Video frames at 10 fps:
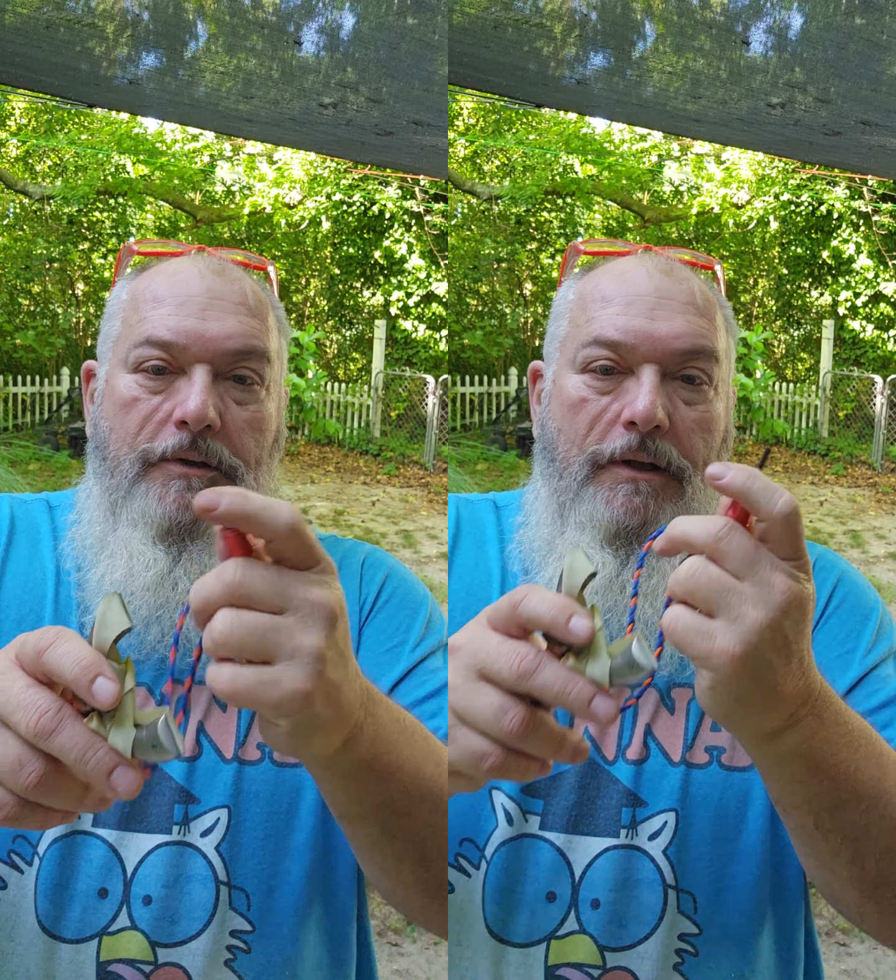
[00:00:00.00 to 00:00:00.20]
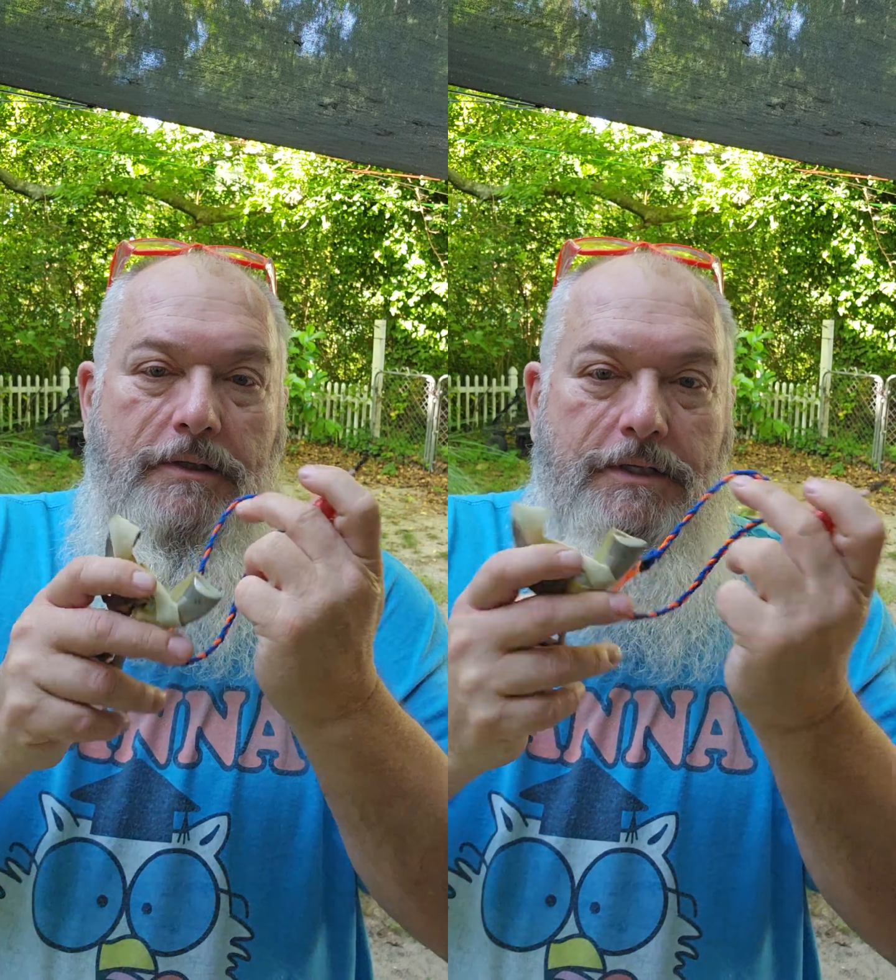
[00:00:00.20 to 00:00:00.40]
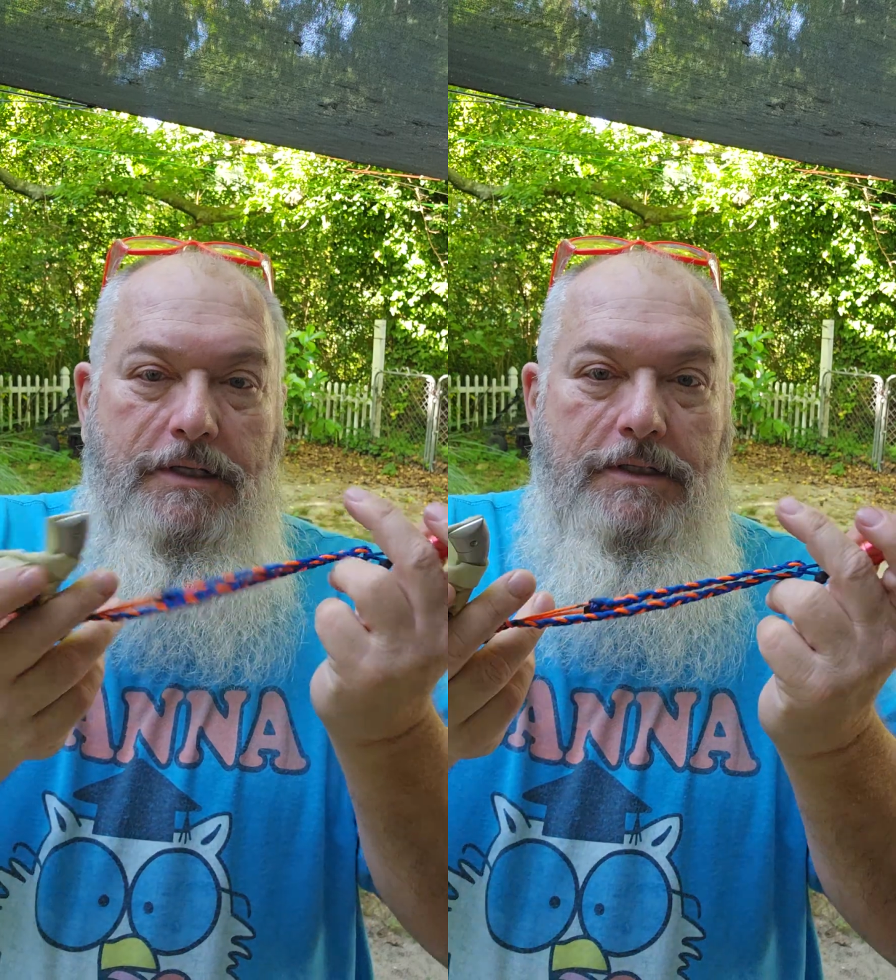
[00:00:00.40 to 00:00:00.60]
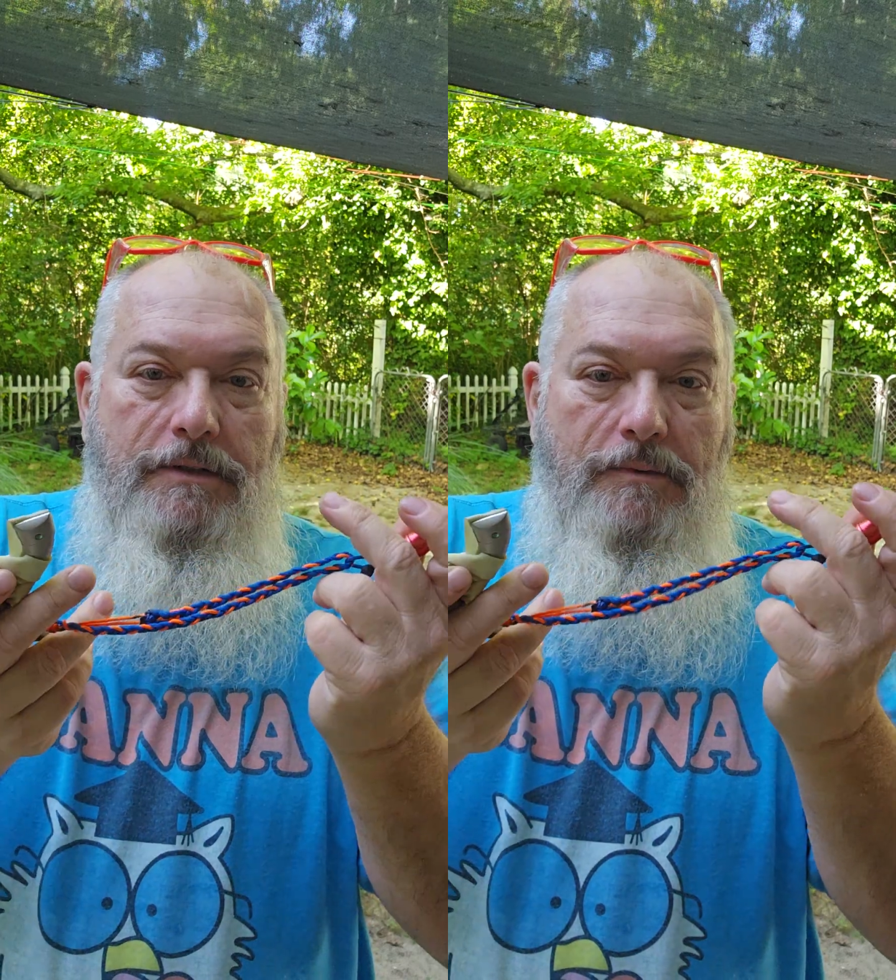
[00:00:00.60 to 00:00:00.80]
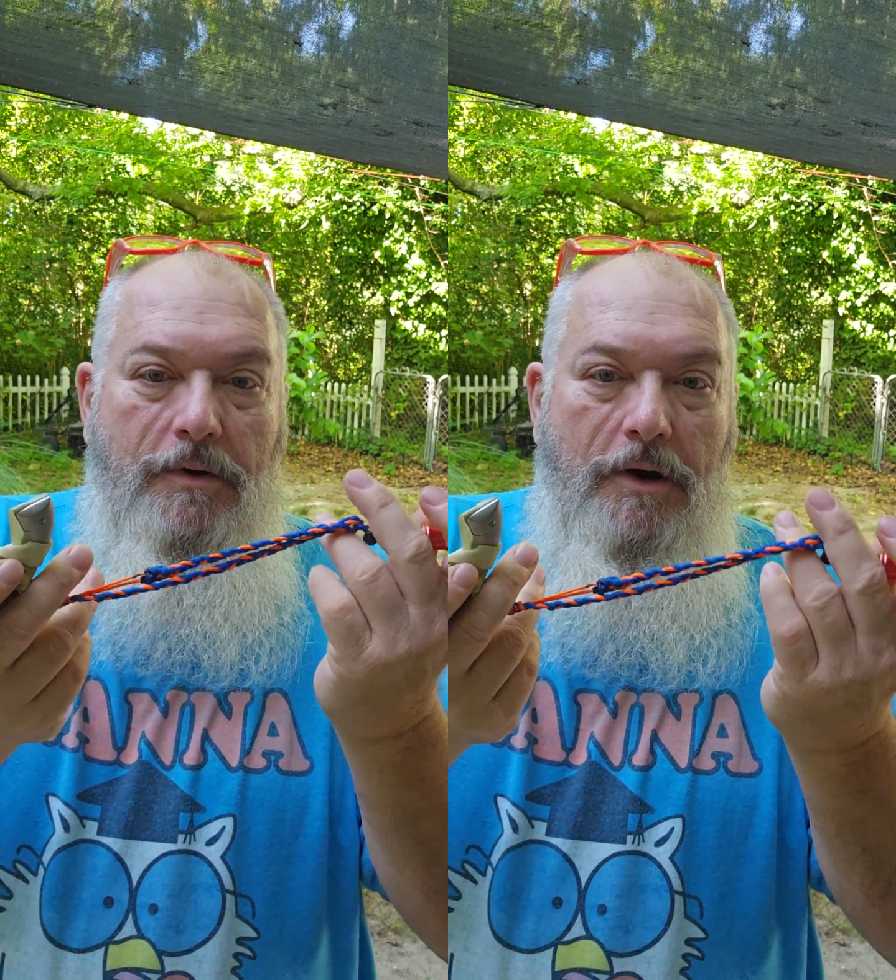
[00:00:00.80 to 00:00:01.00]
it's easy
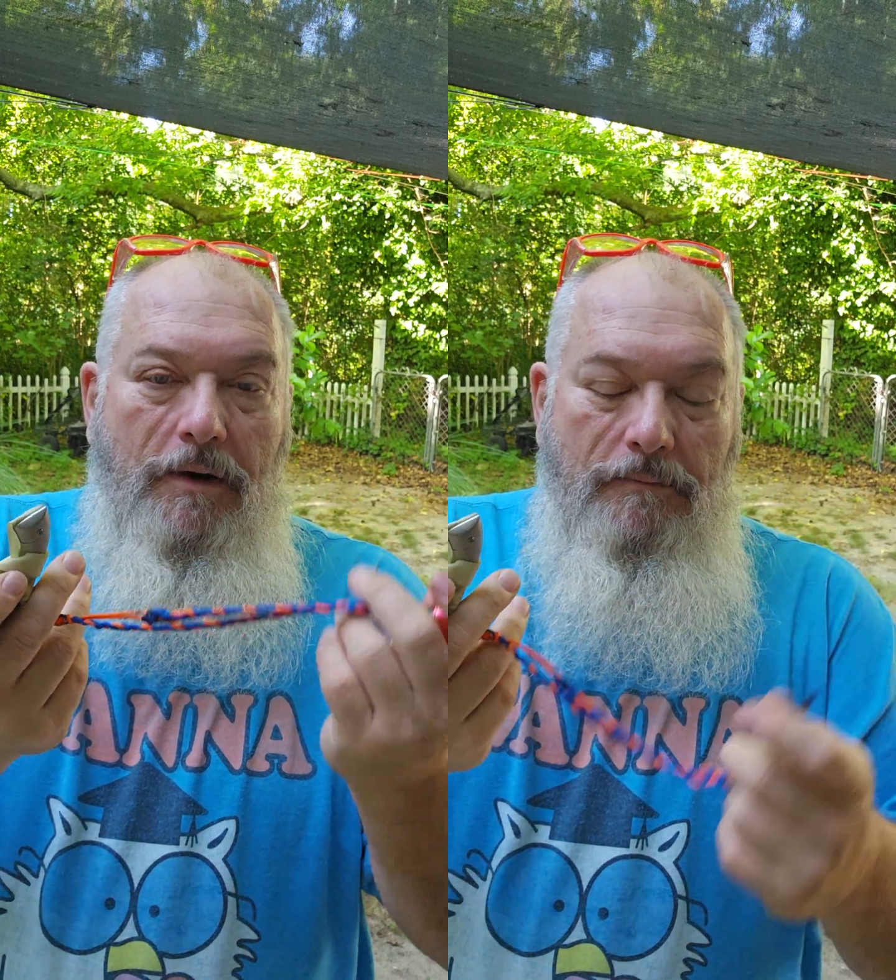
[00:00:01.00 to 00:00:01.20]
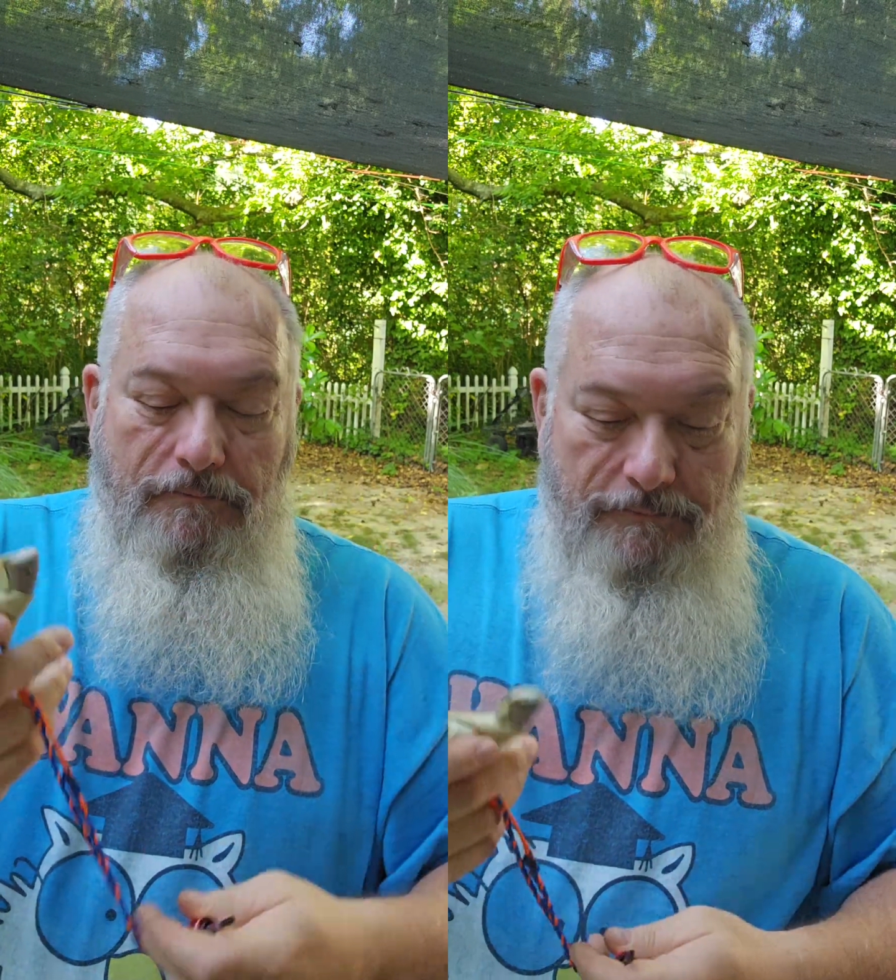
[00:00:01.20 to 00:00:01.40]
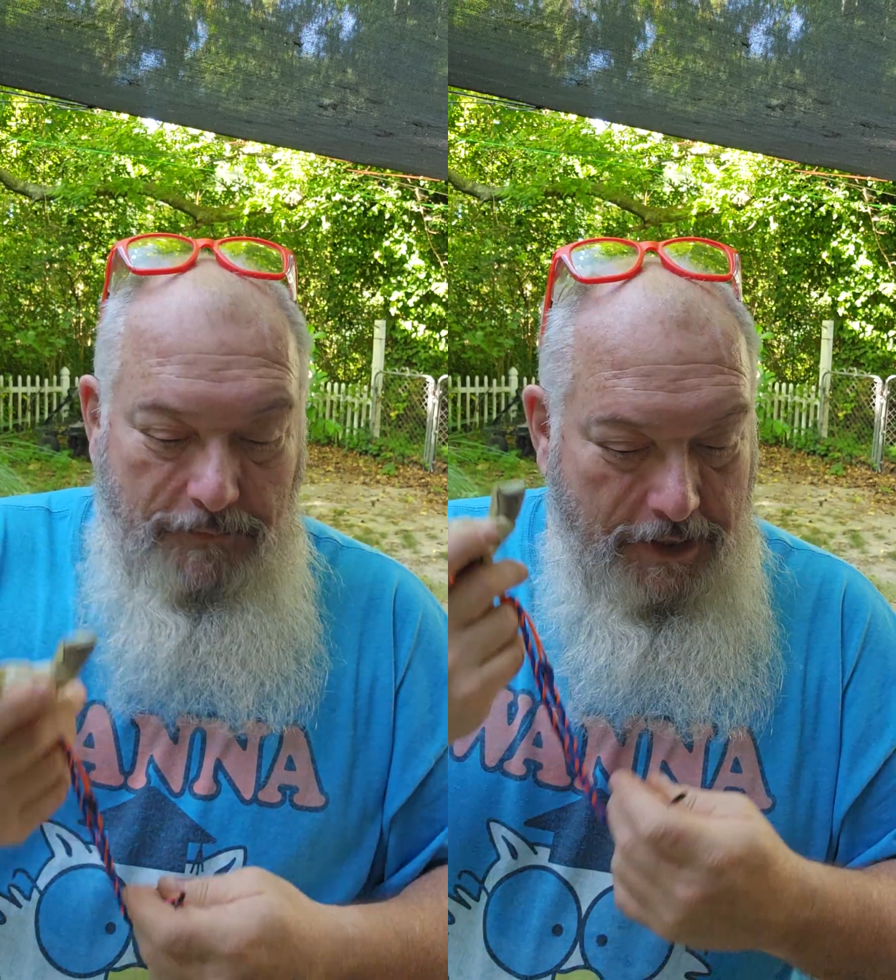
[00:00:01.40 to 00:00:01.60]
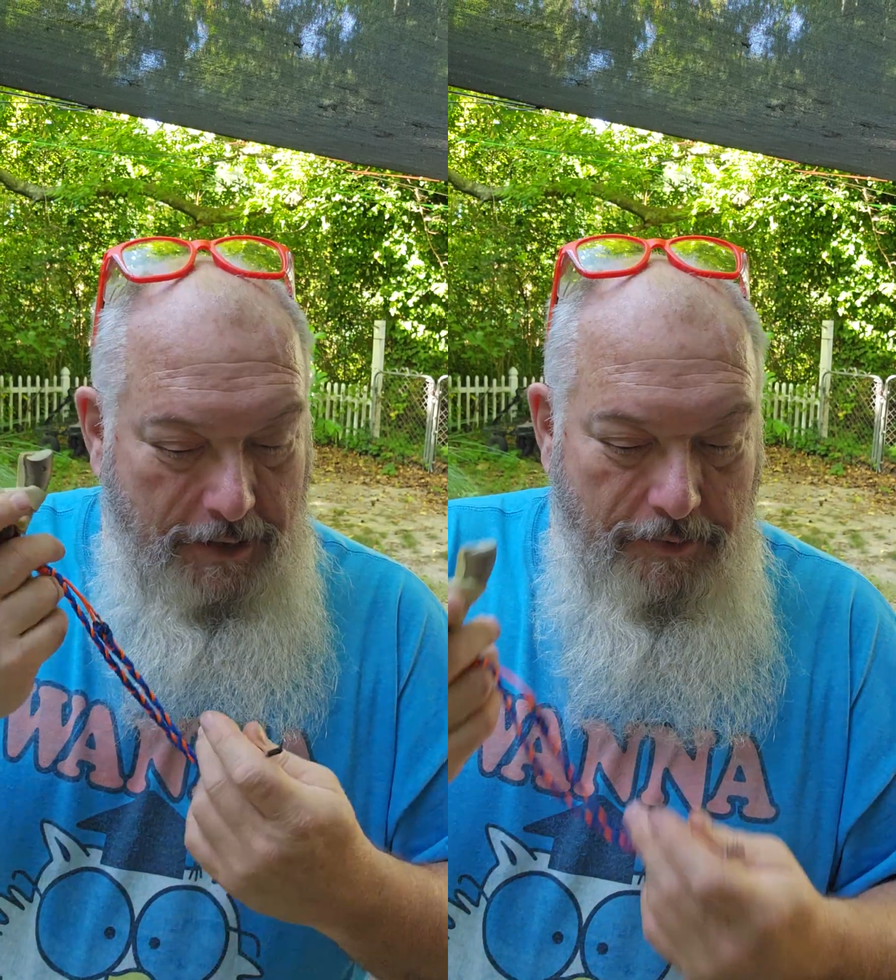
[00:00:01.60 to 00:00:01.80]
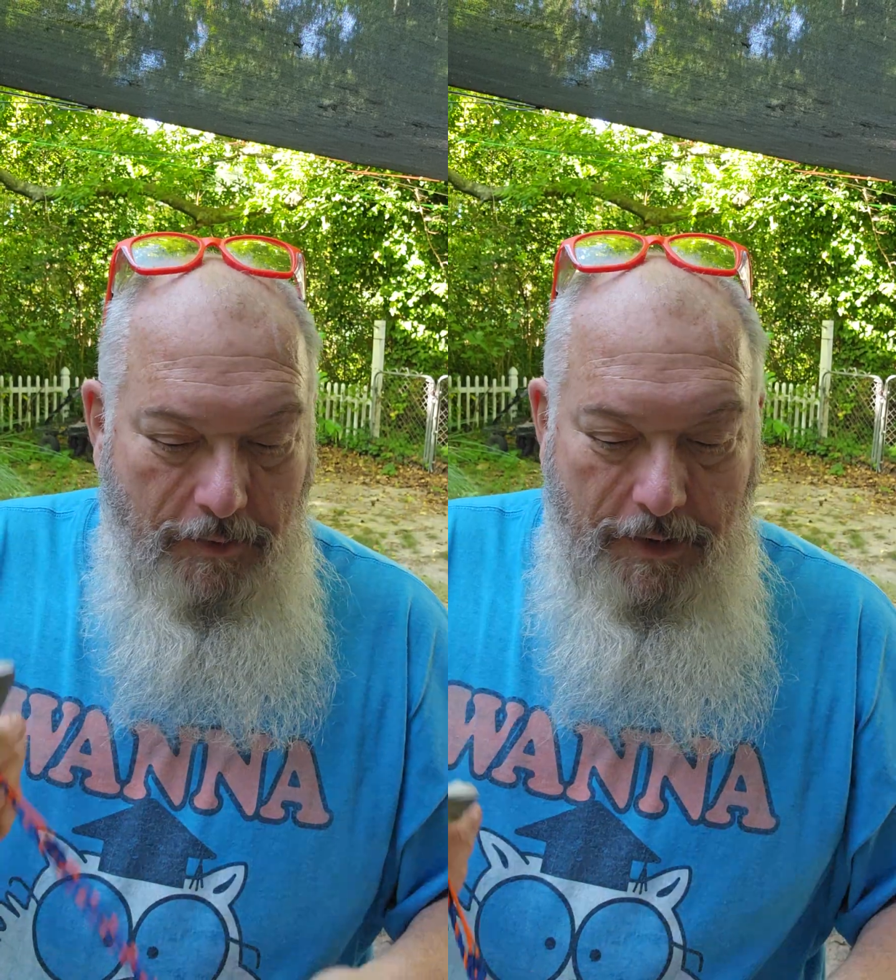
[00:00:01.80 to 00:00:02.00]
to work and
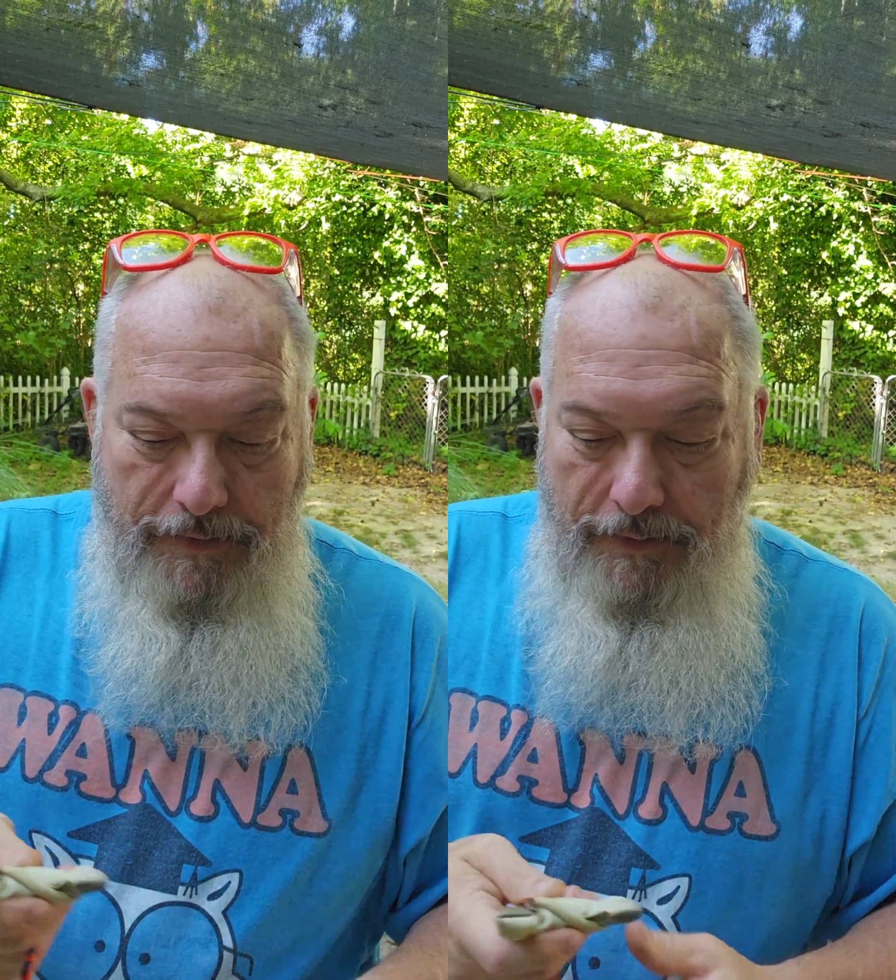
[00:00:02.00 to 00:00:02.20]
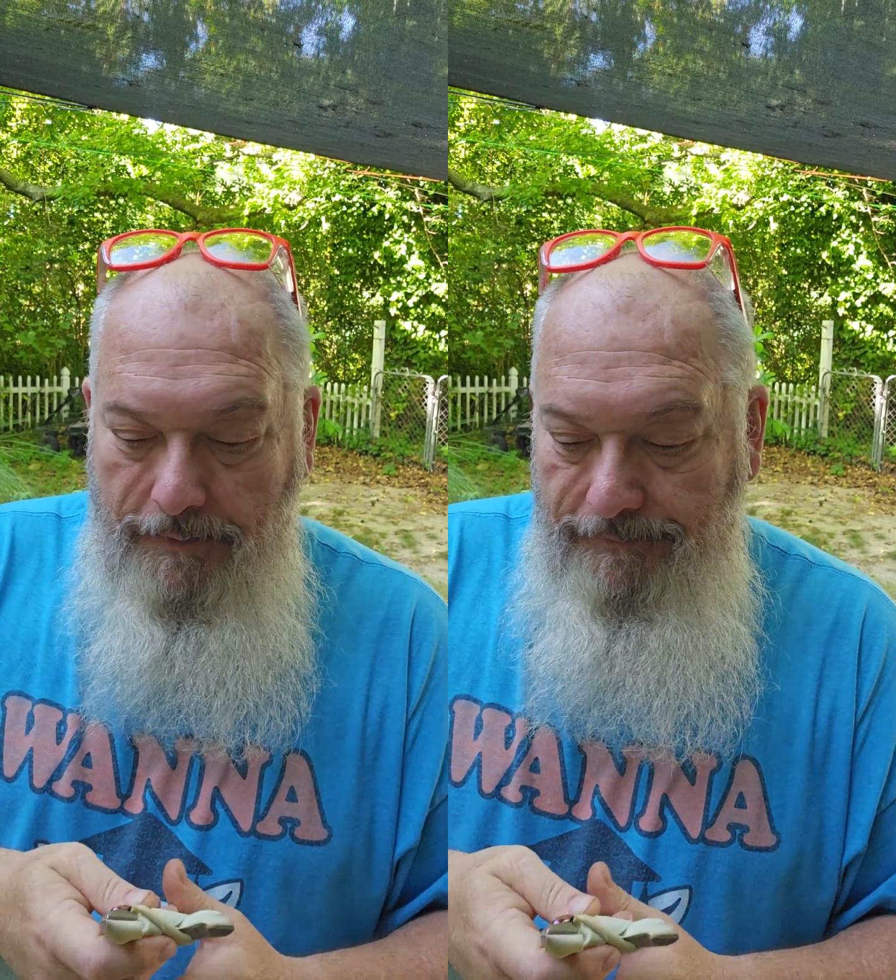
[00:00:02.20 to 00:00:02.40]
keep it with you.